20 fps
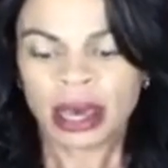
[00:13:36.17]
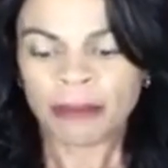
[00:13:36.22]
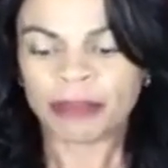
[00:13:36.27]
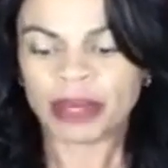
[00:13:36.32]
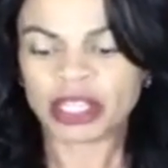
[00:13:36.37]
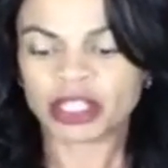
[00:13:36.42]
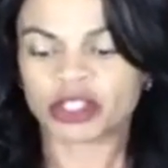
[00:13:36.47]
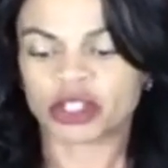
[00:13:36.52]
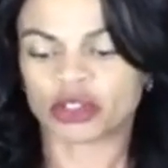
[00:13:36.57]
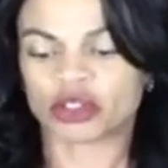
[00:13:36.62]

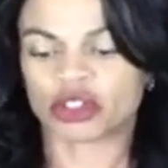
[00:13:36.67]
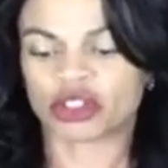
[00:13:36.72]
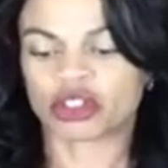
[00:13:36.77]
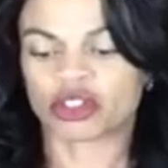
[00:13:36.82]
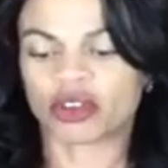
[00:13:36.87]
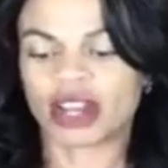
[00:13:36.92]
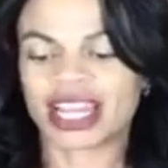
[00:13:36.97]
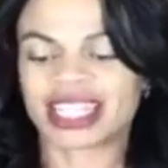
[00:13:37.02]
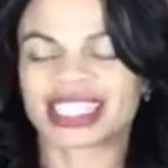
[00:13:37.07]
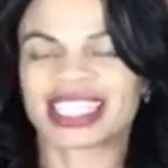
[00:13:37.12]
mental
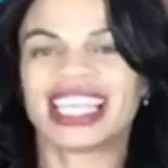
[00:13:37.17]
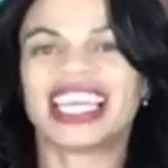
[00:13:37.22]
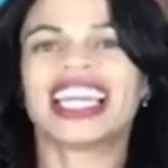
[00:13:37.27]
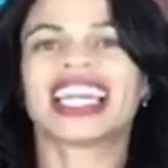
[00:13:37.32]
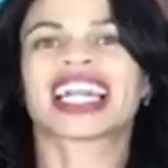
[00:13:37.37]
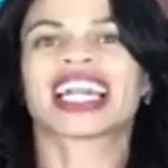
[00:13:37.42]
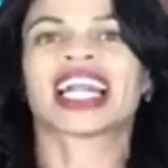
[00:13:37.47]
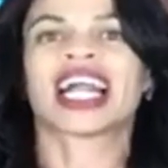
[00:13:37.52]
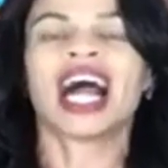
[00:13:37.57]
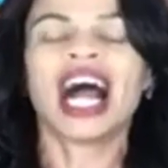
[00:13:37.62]
stress,
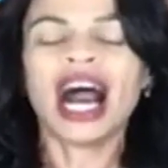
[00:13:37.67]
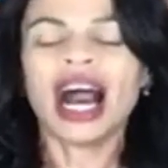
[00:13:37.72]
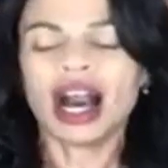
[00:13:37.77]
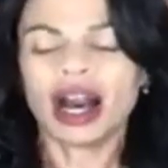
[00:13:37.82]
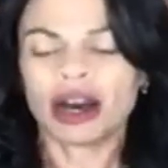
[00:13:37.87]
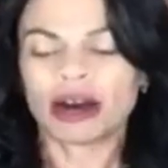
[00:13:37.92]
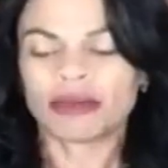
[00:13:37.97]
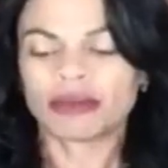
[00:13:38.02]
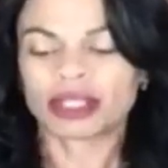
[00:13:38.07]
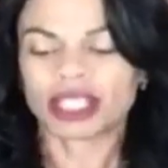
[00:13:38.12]
it
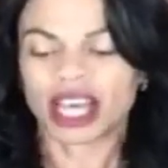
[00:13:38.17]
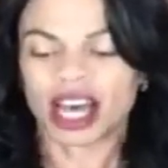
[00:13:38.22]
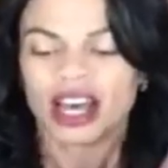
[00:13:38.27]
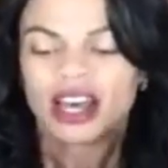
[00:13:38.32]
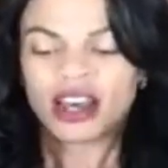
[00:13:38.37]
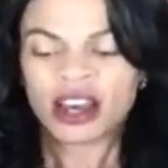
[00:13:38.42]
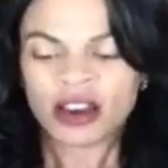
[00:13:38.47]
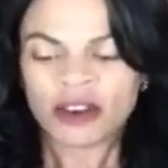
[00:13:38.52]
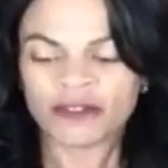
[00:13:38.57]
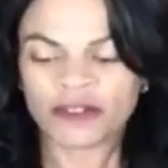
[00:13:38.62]
comes
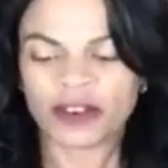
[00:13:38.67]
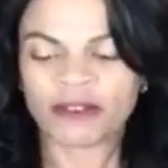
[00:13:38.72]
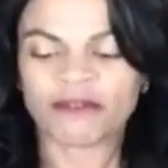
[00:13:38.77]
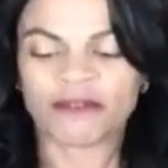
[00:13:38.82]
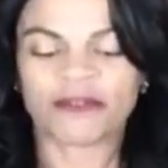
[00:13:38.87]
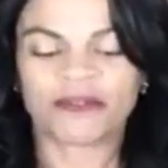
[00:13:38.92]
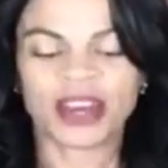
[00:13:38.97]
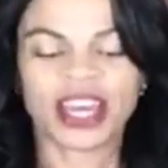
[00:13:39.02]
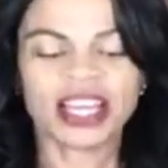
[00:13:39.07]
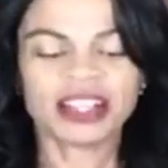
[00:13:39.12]

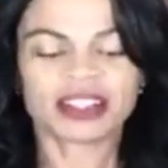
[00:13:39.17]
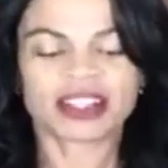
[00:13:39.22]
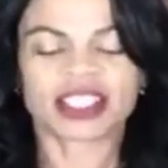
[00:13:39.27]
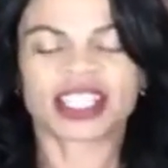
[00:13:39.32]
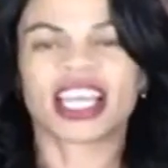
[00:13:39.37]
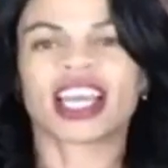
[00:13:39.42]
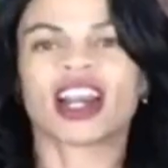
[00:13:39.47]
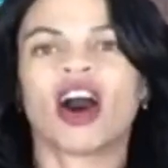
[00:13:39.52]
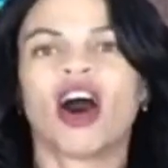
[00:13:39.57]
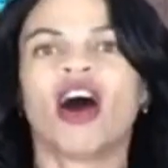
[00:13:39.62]
from
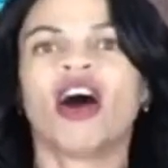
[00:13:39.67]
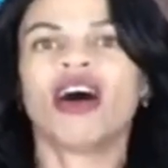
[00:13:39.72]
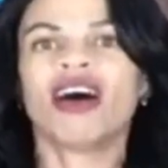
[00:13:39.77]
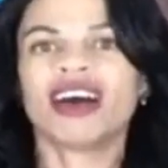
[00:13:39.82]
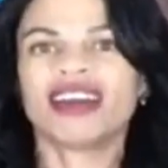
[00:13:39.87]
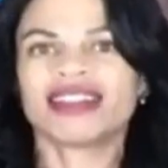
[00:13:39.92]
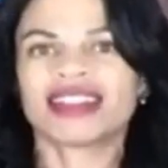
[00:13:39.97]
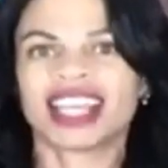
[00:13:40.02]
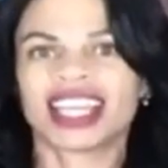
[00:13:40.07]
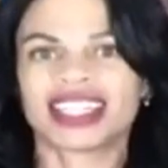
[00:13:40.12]
feasting
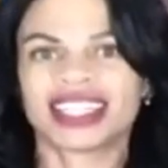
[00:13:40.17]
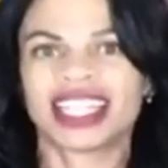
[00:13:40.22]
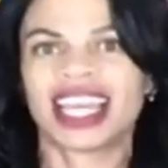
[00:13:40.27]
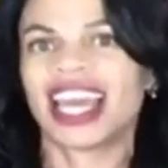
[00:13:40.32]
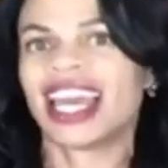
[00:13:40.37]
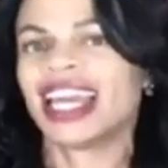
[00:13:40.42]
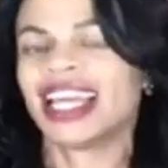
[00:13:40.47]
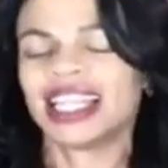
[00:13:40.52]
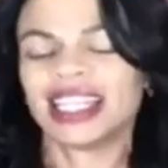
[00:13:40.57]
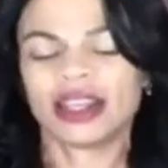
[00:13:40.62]
on the
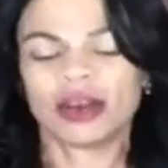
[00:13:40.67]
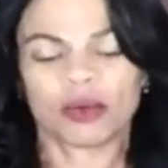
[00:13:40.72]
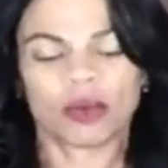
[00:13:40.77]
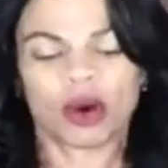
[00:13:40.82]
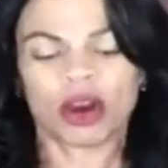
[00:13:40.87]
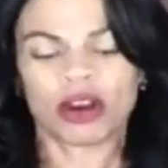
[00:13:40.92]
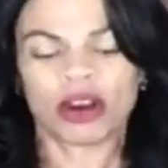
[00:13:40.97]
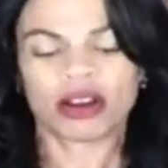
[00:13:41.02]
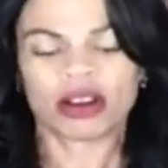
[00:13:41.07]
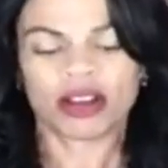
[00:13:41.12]
daily
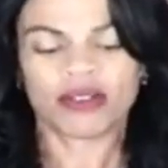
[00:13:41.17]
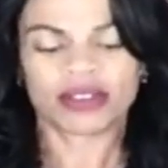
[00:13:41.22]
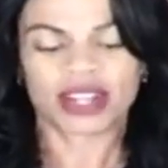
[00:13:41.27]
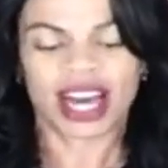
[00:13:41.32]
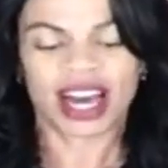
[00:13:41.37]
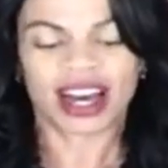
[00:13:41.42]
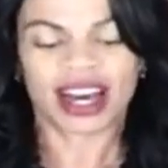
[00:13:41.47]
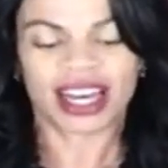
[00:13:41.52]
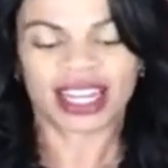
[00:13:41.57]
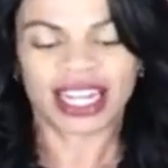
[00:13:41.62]
word of
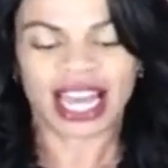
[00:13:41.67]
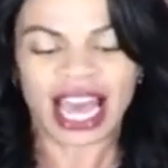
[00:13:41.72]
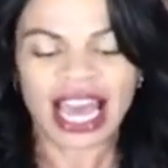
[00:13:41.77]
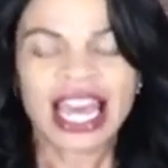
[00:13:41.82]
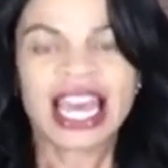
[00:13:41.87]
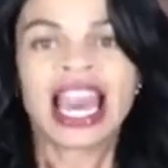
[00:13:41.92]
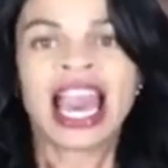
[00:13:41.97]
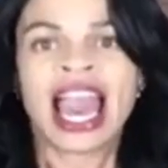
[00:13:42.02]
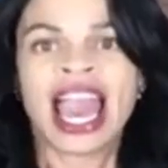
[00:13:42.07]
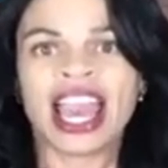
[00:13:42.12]
God
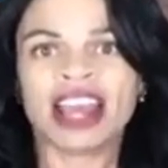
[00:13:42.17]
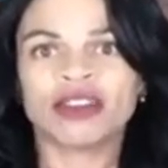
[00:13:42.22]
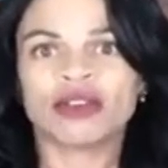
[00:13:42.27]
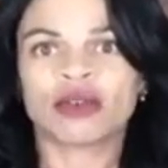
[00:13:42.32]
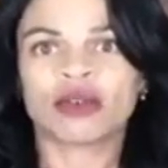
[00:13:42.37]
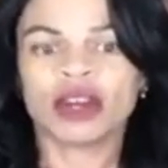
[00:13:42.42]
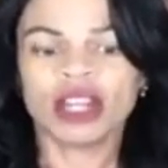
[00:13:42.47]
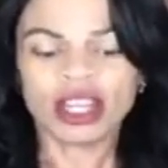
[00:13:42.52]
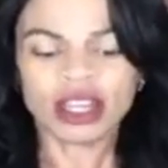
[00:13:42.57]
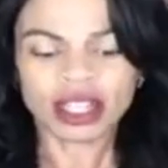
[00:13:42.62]

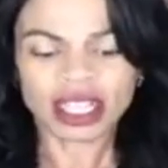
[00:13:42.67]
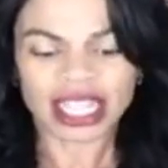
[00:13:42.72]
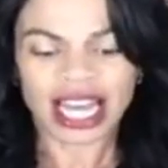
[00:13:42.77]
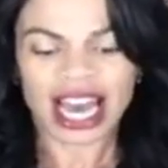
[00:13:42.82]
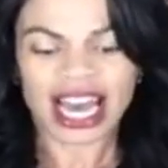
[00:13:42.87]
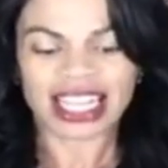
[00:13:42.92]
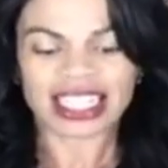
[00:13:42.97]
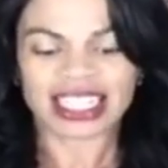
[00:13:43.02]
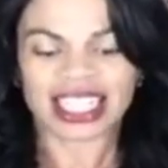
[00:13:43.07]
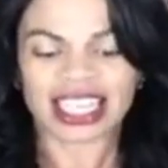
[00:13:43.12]
and
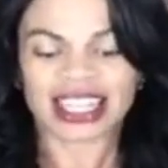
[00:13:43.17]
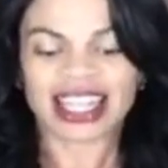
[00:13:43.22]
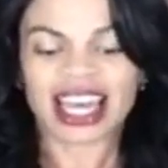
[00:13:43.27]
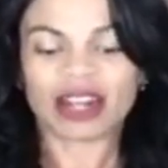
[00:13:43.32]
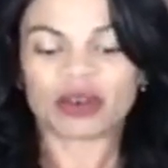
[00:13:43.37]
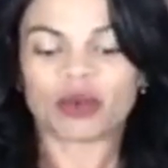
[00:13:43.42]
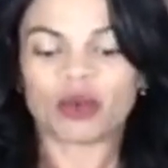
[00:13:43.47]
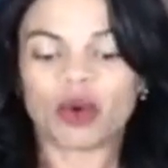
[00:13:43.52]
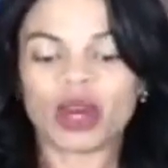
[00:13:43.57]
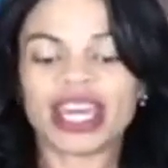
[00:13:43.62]
realizing
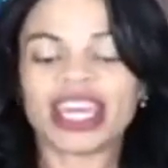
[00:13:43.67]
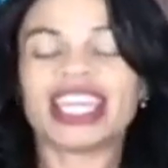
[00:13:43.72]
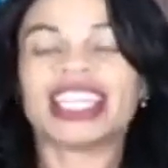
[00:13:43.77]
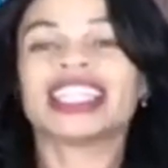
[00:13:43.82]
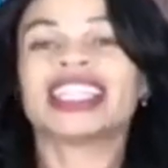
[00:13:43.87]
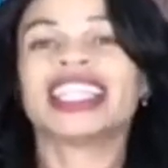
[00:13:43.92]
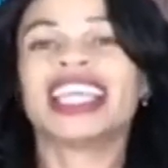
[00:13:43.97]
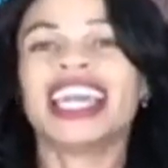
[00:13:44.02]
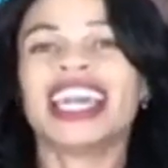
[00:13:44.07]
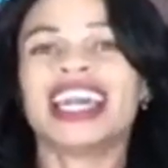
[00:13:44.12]
that
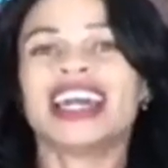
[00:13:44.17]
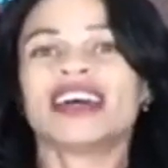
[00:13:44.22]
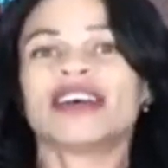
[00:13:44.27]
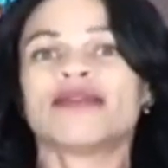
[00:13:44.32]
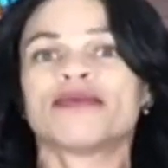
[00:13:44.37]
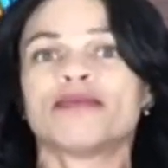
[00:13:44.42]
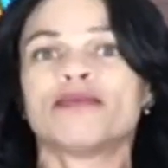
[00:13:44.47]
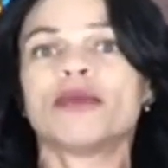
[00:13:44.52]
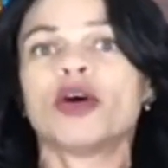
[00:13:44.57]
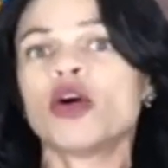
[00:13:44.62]
we
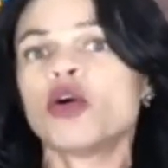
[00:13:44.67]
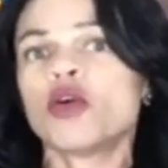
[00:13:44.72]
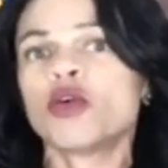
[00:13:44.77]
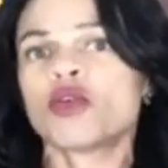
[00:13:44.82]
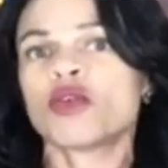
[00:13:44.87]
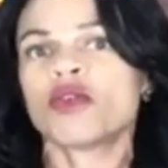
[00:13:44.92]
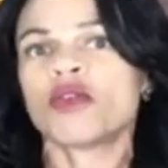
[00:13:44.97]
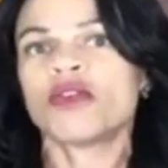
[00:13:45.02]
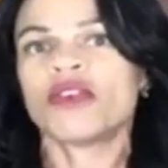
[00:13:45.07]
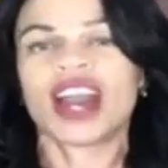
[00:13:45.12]
live,
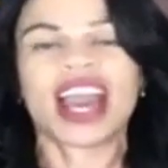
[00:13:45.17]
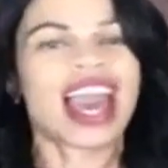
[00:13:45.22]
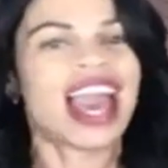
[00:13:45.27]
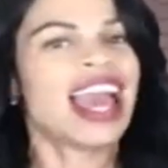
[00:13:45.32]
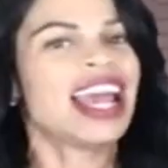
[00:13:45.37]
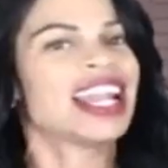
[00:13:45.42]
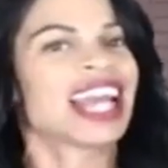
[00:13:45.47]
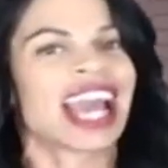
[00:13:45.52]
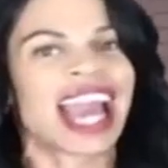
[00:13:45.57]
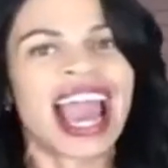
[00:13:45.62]
move,
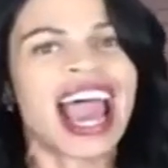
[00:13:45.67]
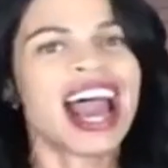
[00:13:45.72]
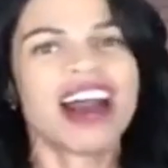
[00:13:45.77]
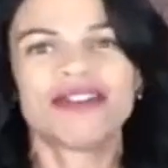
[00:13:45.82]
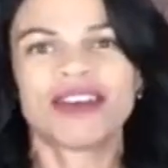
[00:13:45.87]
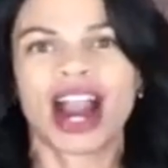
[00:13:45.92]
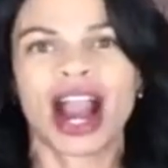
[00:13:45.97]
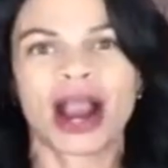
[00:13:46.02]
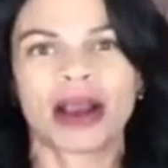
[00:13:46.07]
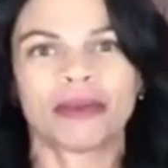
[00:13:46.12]
and
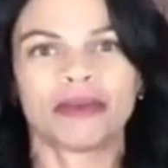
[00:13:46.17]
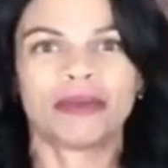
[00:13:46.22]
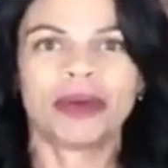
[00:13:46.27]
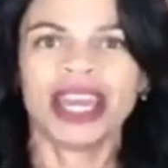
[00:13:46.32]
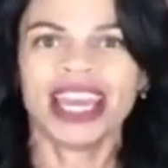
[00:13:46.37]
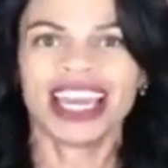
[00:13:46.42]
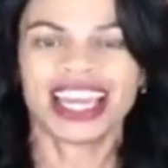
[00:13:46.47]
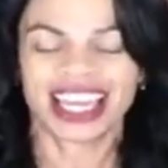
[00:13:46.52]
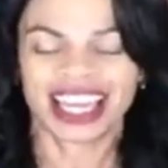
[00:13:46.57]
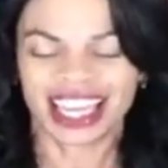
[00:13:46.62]
have our
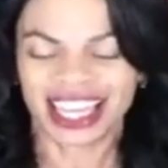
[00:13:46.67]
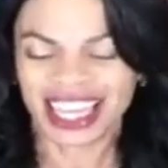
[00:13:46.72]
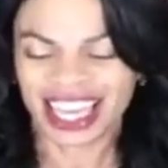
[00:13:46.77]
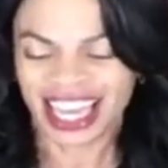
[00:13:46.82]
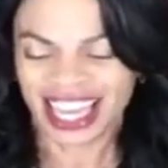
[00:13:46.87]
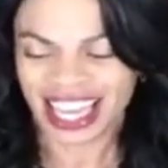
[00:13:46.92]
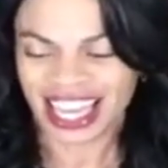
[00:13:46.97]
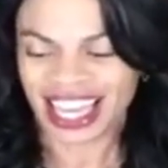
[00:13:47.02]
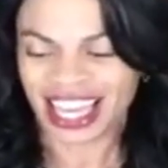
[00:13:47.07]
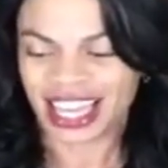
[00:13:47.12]
being
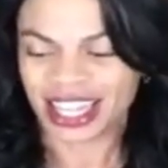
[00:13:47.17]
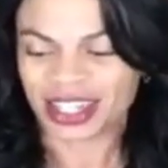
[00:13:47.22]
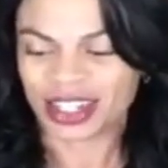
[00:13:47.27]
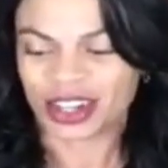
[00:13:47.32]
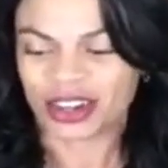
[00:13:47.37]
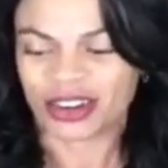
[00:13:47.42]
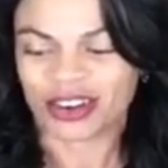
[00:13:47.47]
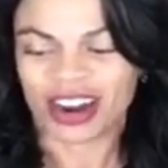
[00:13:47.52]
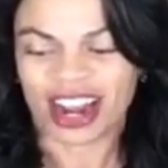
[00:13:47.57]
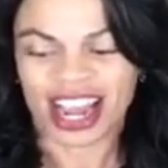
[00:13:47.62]

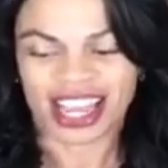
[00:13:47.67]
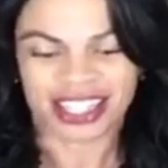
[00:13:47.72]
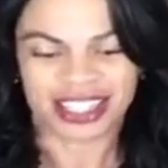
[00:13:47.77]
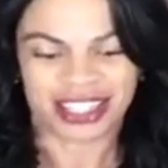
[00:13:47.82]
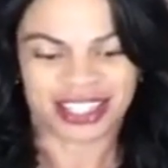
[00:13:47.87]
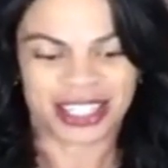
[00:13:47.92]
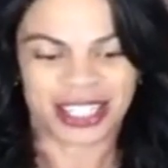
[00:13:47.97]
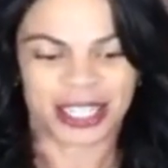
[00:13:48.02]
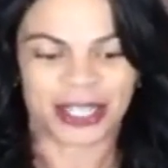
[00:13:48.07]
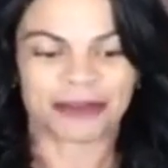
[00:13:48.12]
in
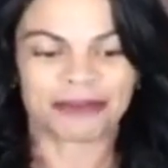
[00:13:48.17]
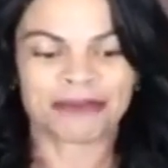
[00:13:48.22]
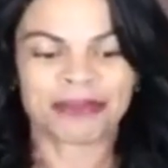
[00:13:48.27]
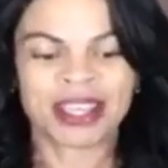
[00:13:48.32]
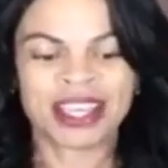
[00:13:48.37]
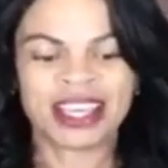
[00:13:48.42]
Christ.